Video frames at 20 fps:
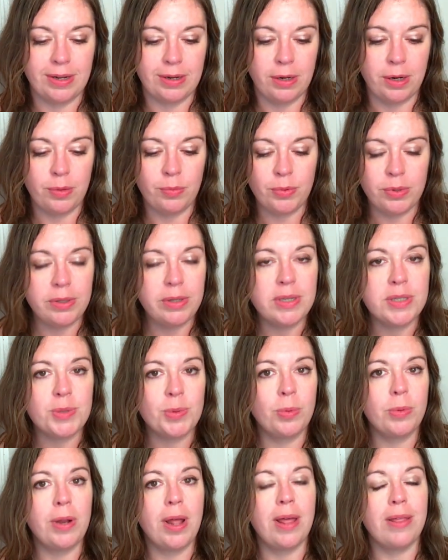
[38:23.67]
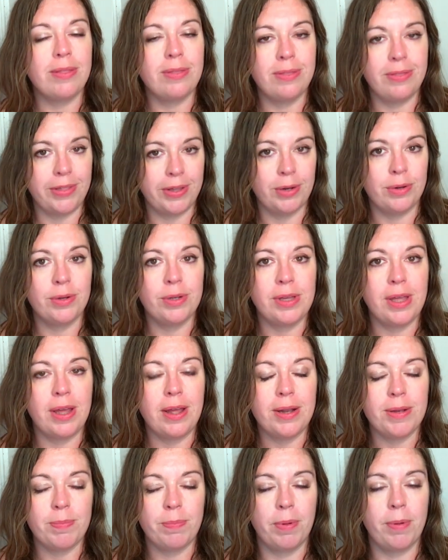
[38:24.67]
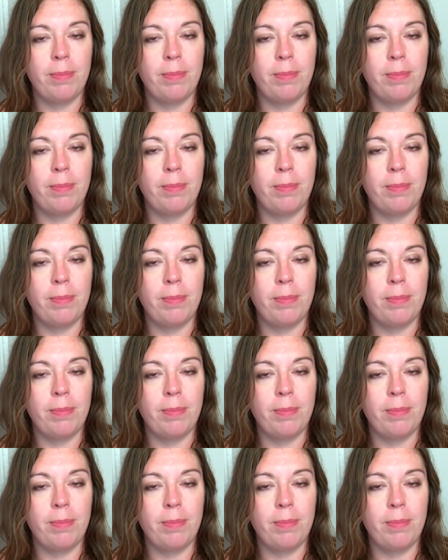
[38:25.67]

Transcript: And I realize we're not there yet,